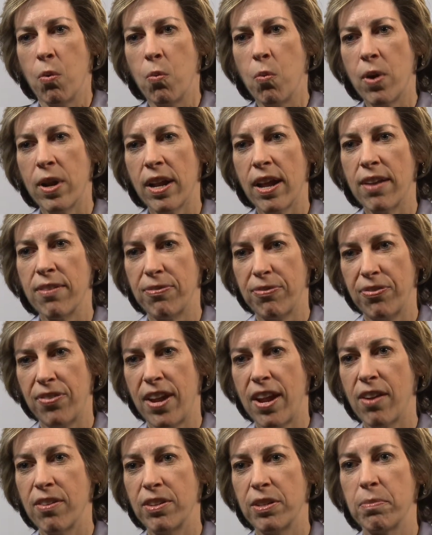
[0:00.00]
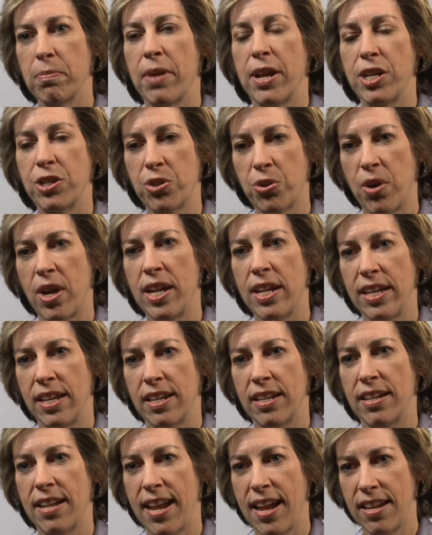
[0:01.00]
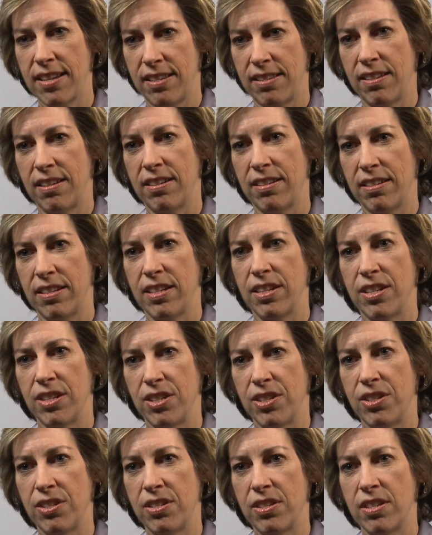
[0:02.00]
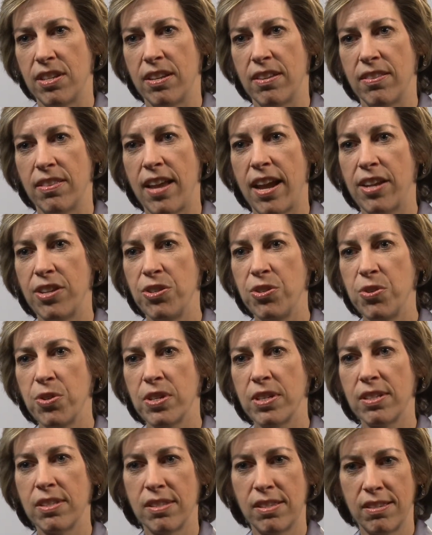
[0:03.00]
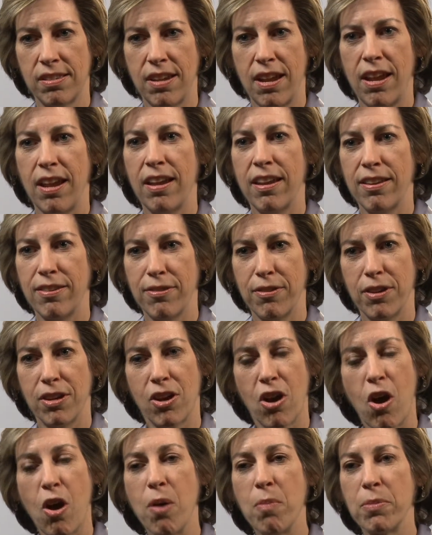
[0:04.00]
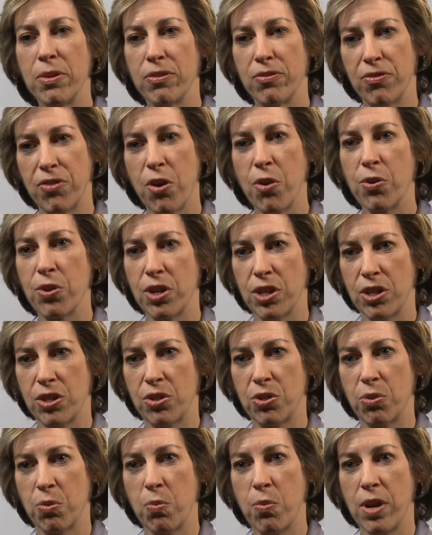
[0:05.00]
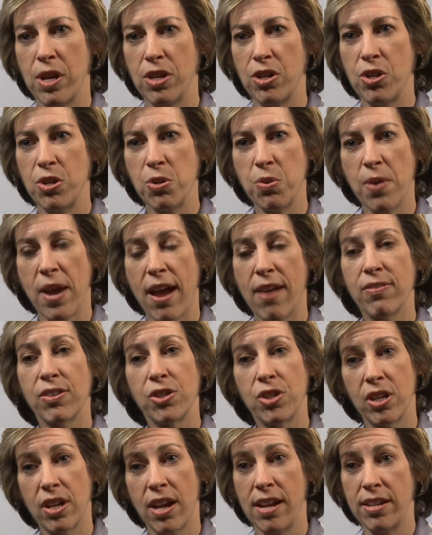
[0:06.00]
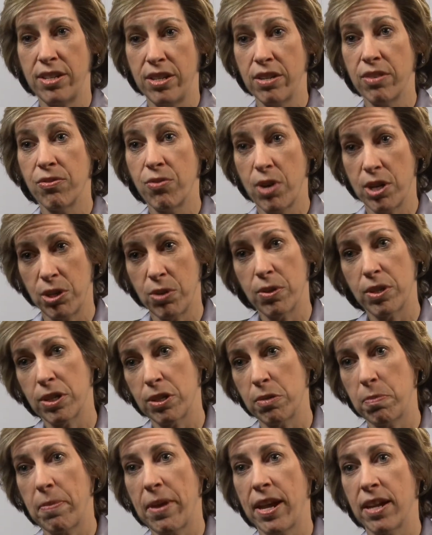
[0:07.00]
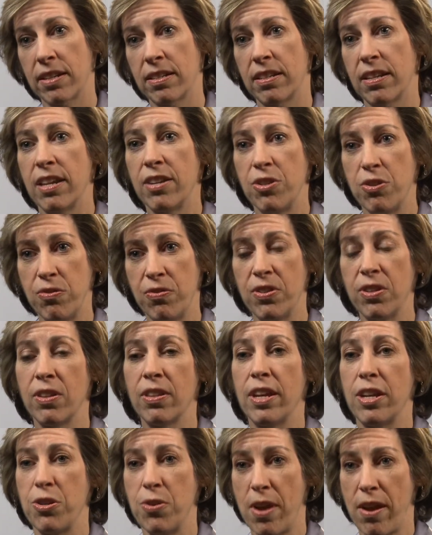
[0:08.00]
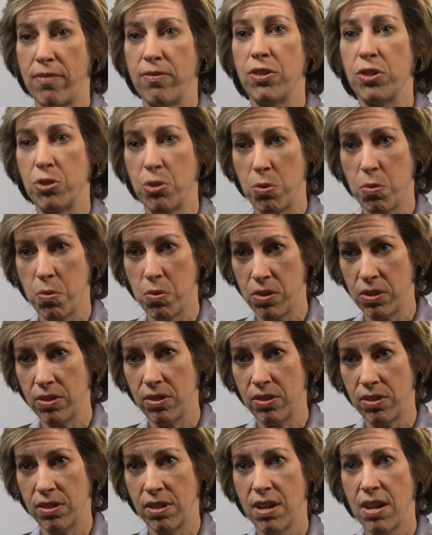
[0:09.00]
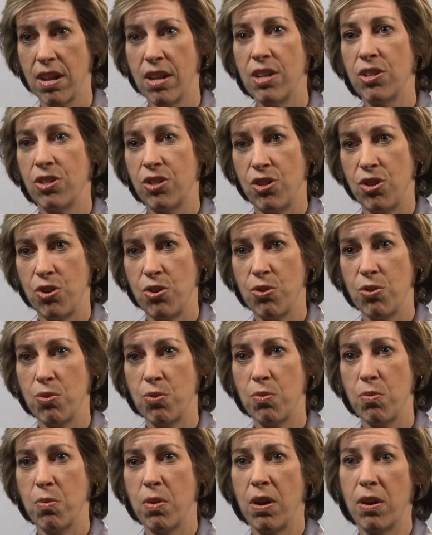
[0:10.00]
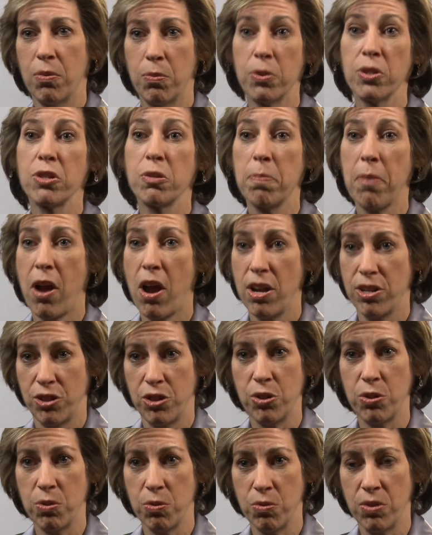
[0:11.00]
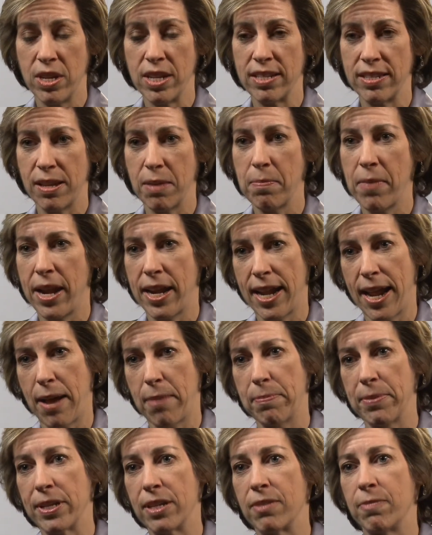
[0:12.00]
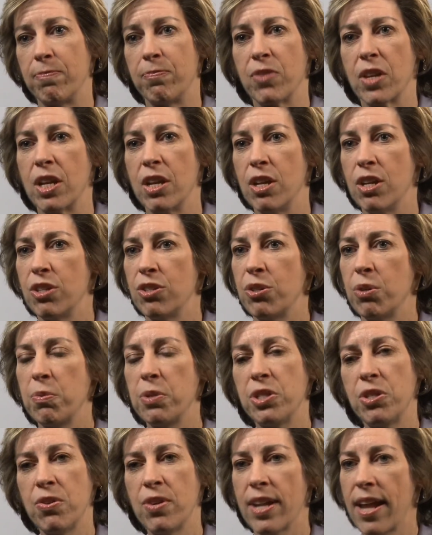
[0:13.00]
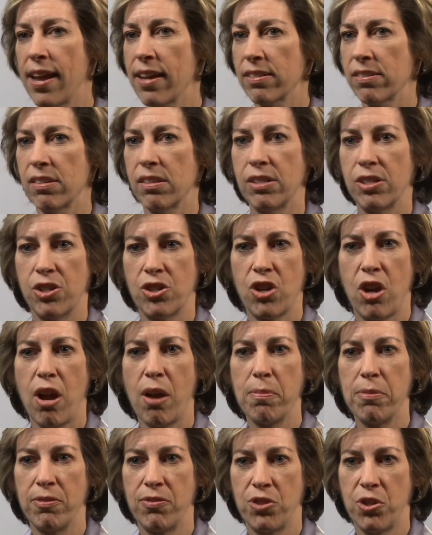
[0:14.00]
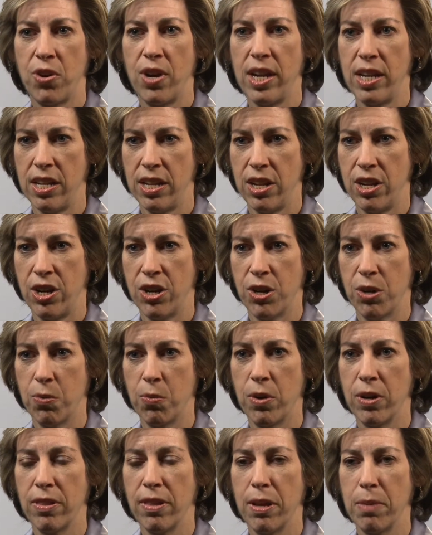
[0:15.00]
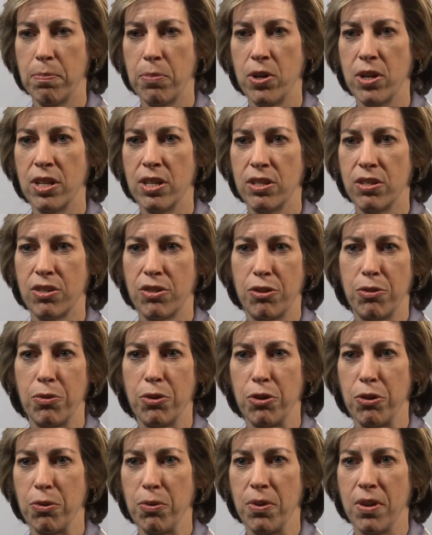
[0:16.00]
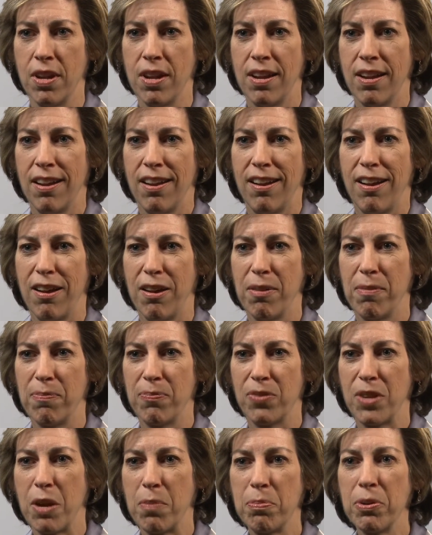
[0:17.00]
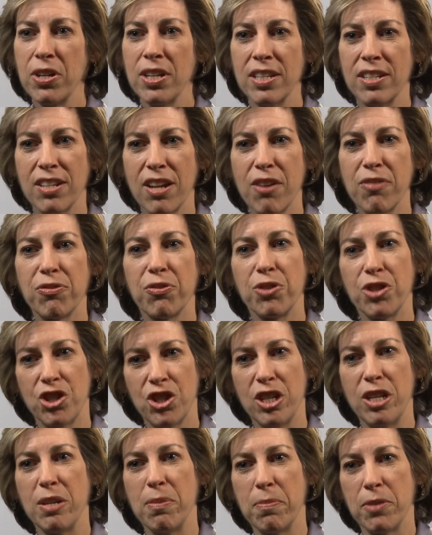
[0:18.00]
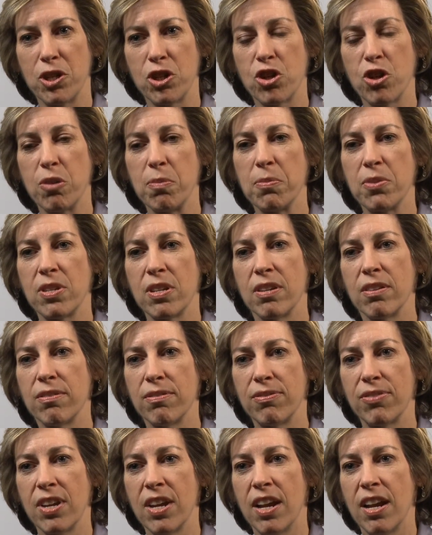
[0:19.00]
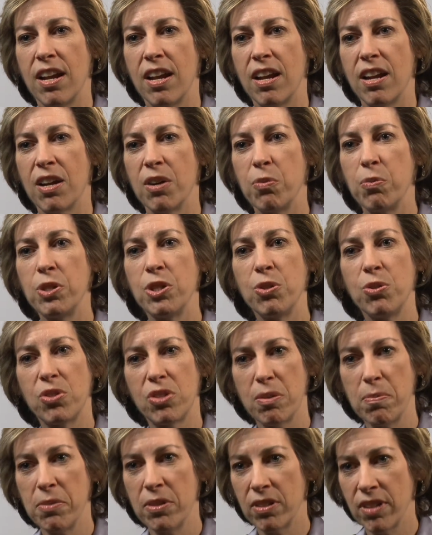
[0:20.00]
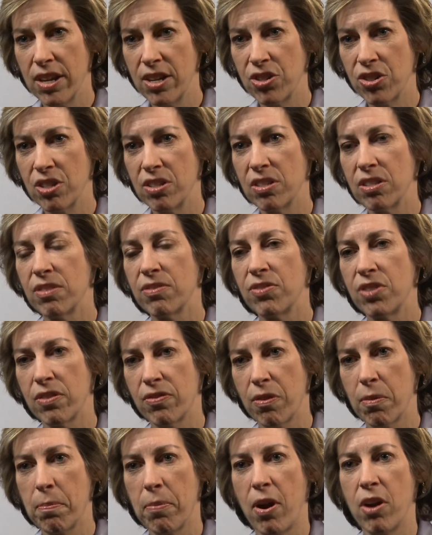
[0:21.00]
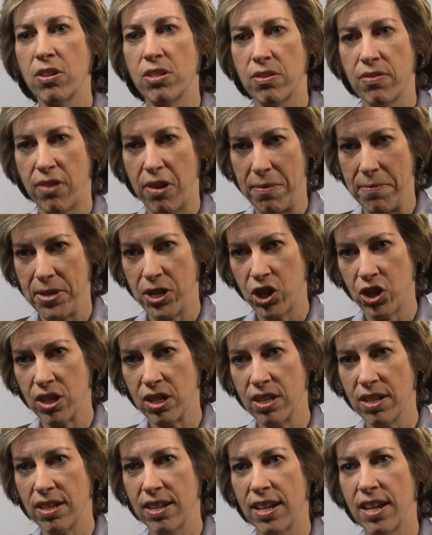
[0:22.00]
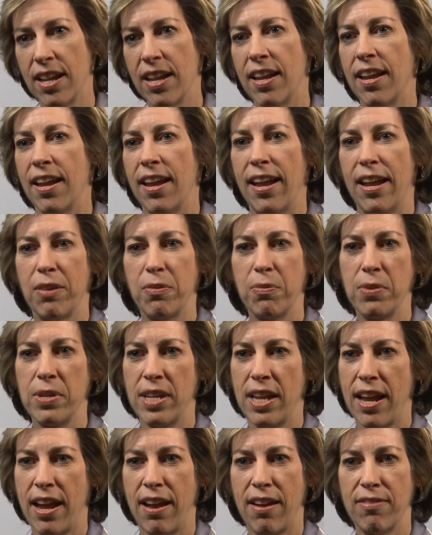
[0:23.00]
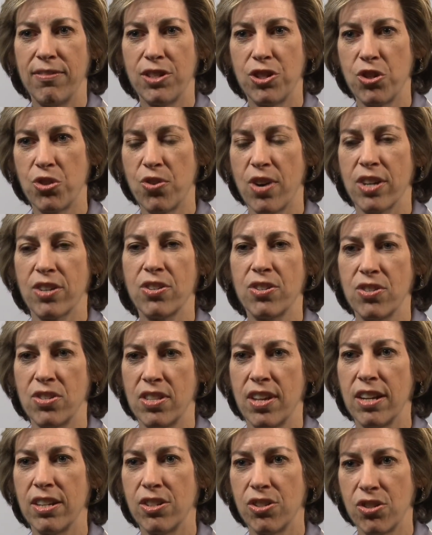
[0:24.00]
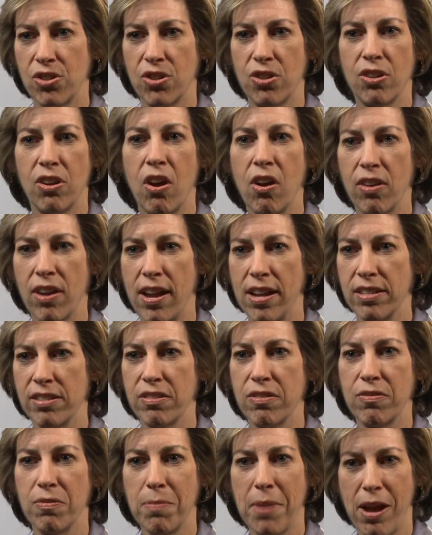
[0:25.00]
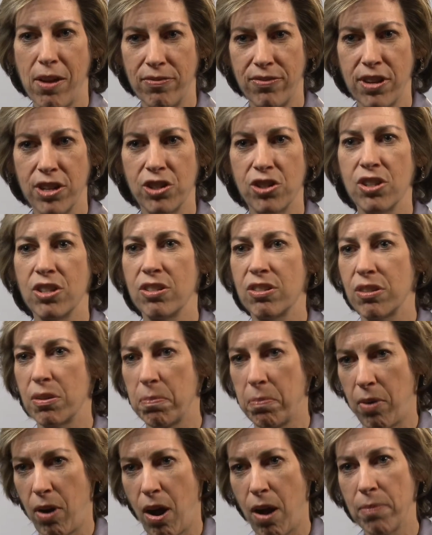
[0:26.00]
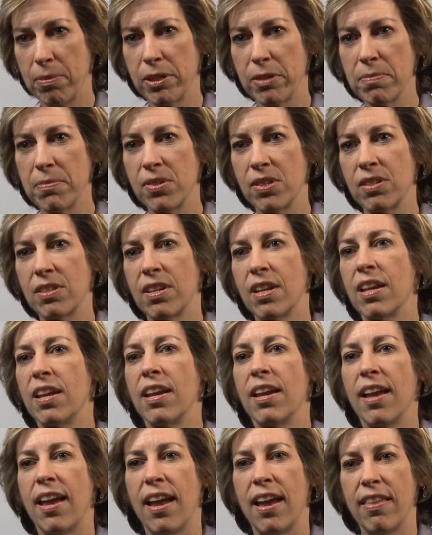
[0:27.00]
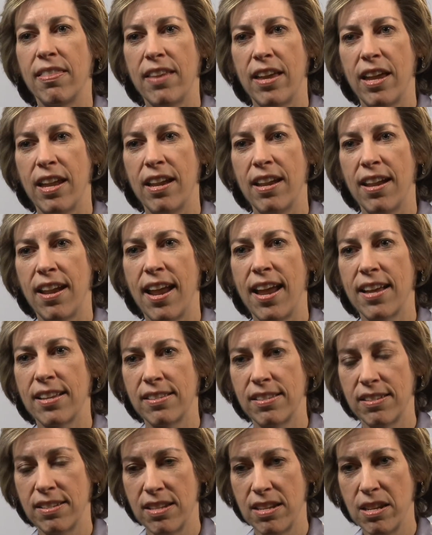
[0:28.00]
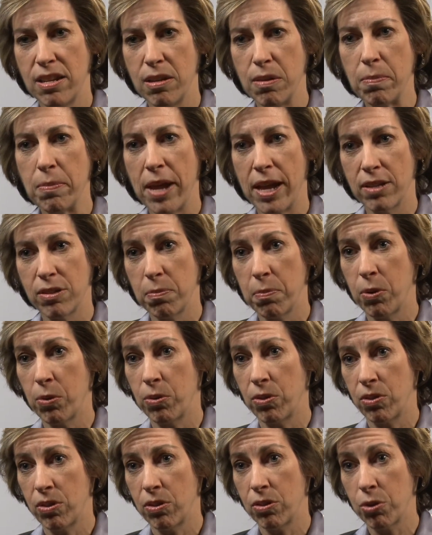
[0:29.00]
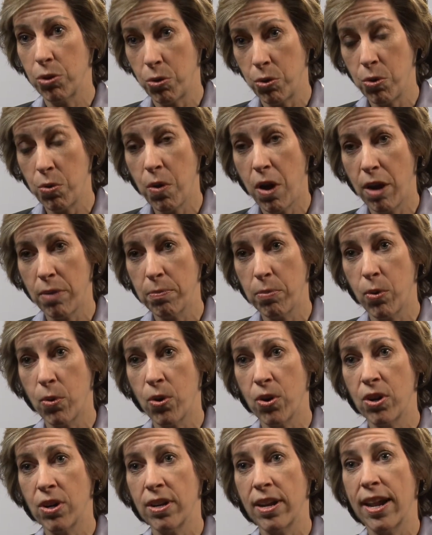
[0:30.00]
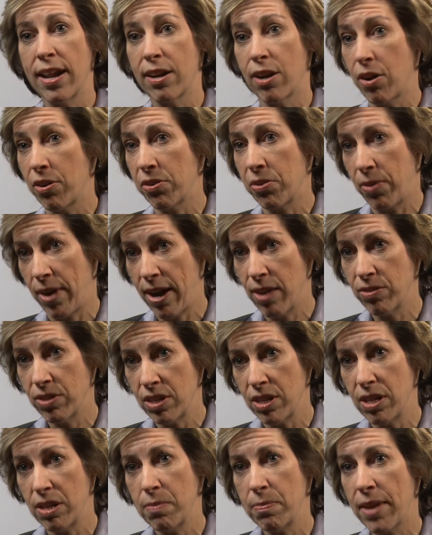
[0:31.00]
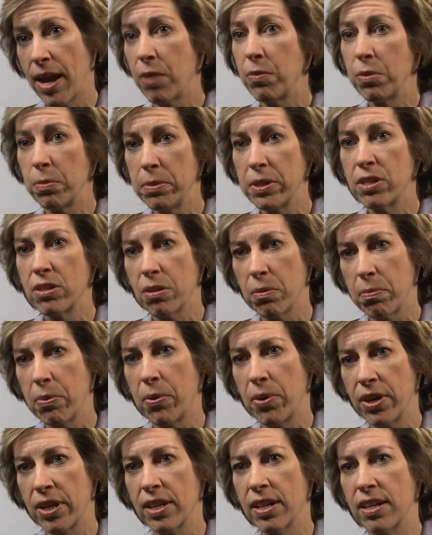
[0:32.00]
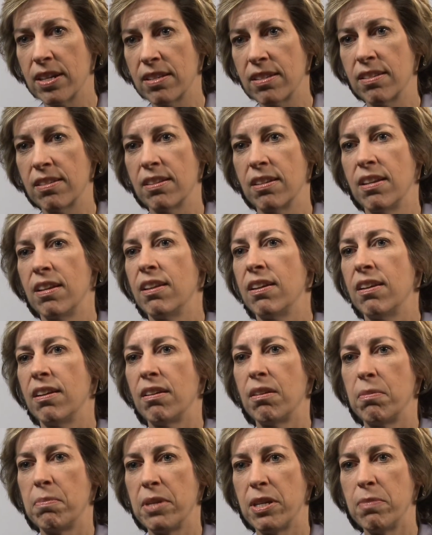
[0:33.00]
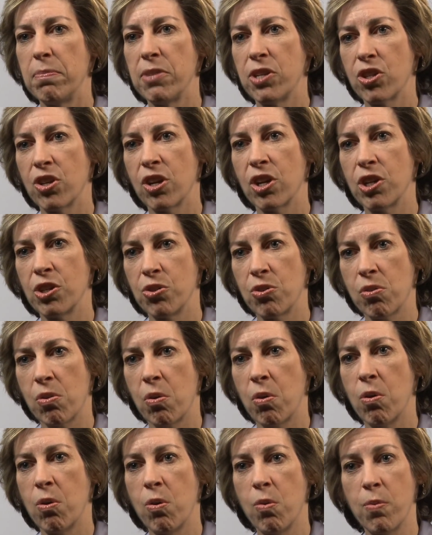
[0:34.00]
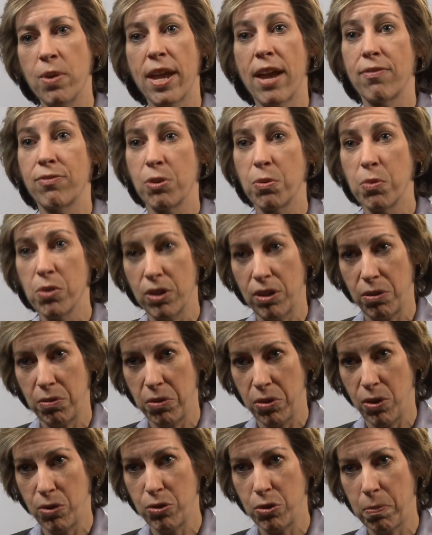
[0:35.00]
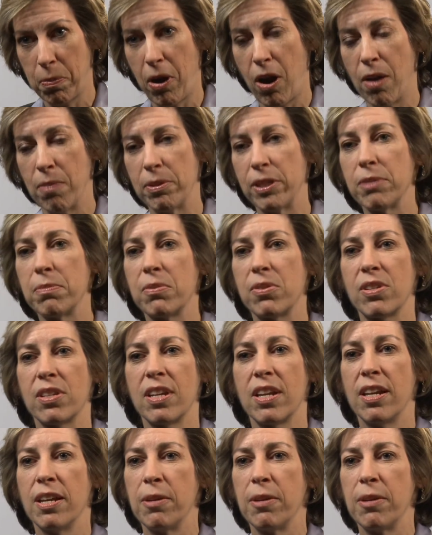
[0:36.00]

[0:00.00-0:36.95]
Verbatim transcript: What I've found in my training at NASA is that you can stay calm and focused when you have a good idea of what to expect and you feel that you have the tools to respond to things that might happen. So we do an excellent job of training here, where they put us through um, a pretty tough regime in terms of uh, we do simulations of different parts of our mission, and we have instructors that insert all kinds of malfunctions and problems. And then as a team, as both the crew on board and our ground team that will be supporting us um, in mission control, we have to work through those problems.